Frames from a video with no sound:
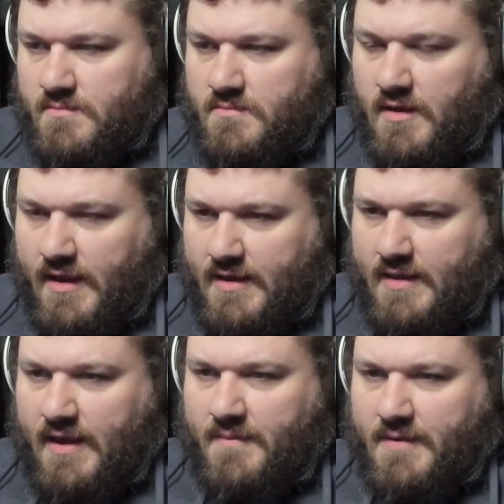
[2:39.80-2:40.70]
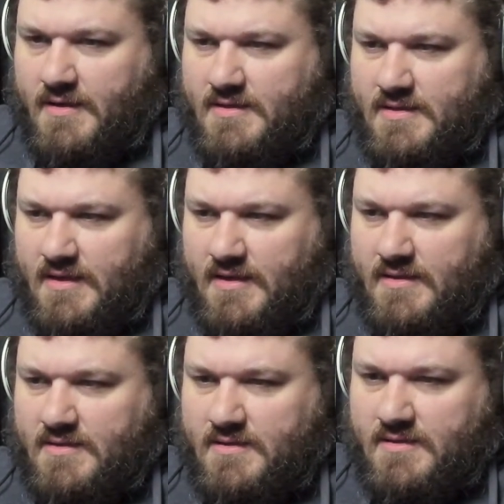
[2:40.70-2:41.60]
Like in the ambient
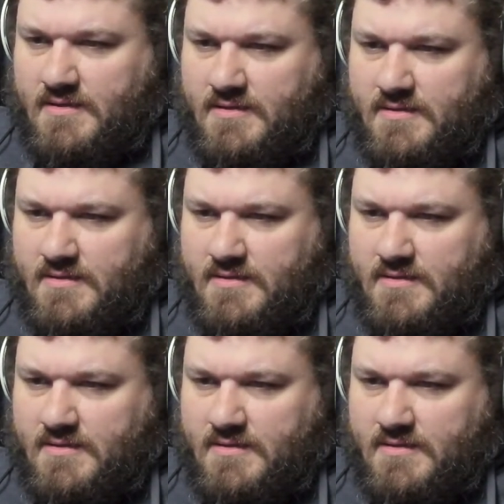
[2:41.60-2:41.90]
scenes.